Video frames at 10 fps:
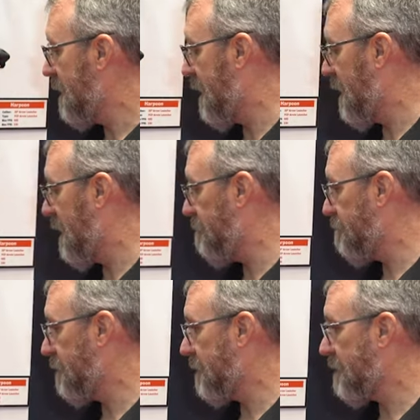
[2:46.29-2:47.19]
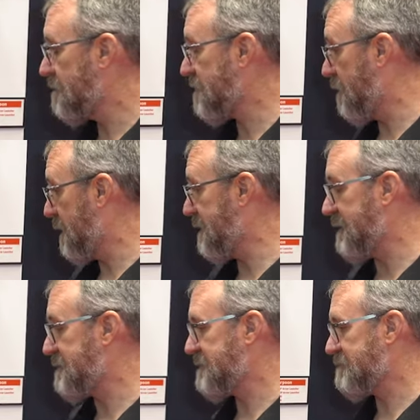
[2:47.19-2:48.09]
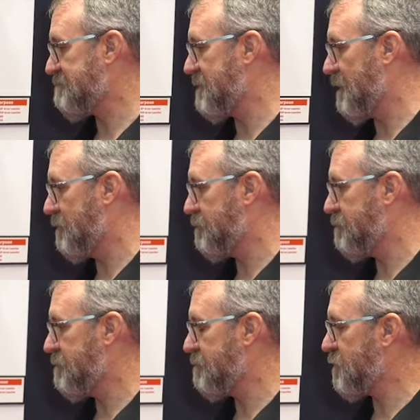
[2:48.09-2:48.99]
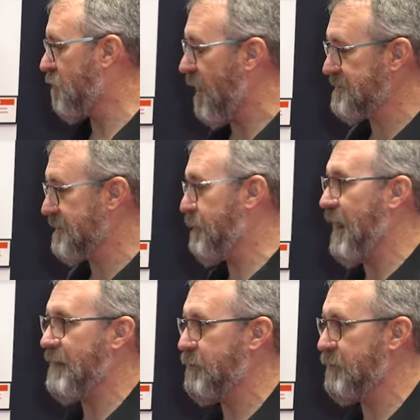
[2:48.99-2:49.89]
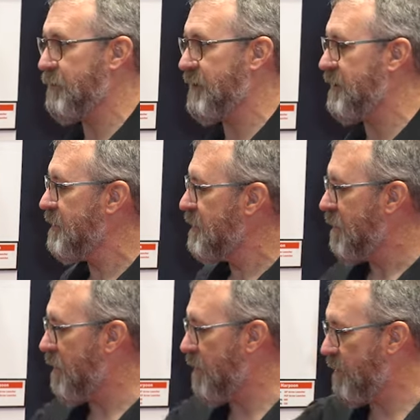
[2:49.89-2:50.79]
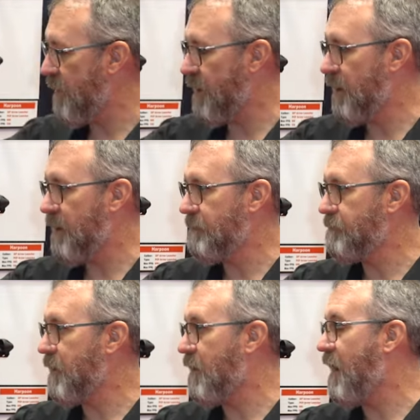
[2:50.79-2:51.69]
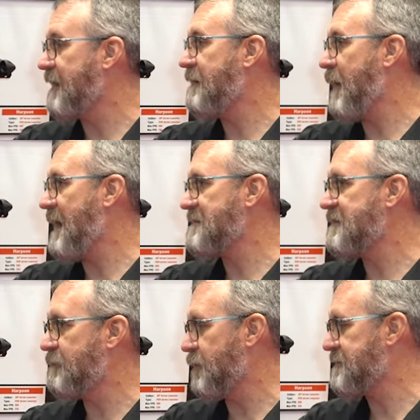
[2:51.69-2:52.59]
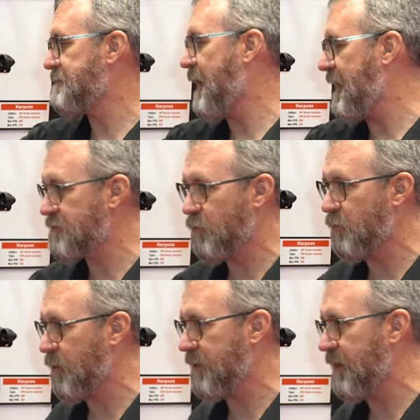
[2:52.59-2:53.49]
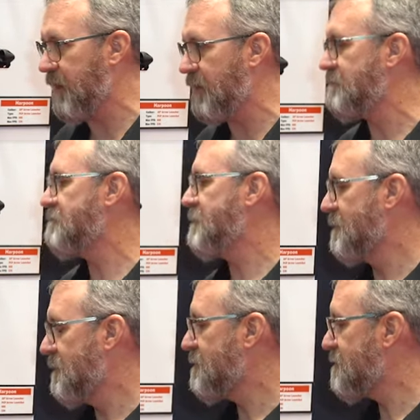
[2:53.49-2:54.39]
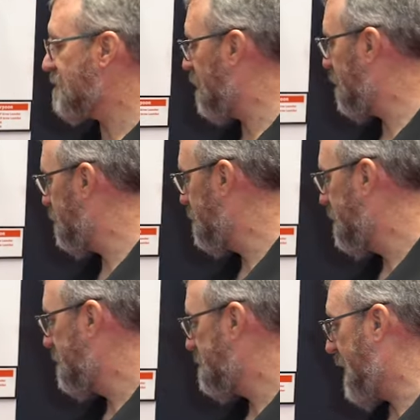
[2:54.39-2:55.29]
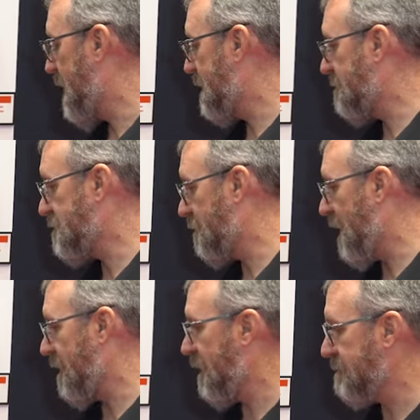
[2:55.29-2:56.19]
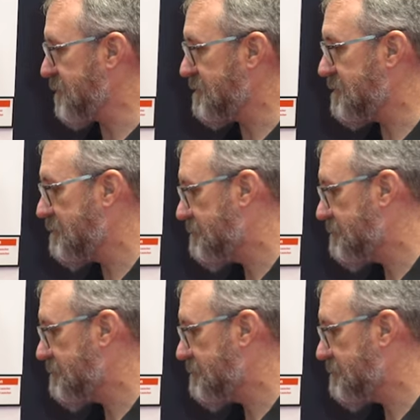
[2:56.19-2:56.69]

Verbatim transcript: Um, so it's, you know, cross compatibility. Our, uh, our high capacity Blitz mags will work in it. Mm -hmm. So yeah, it gives you a lot of options.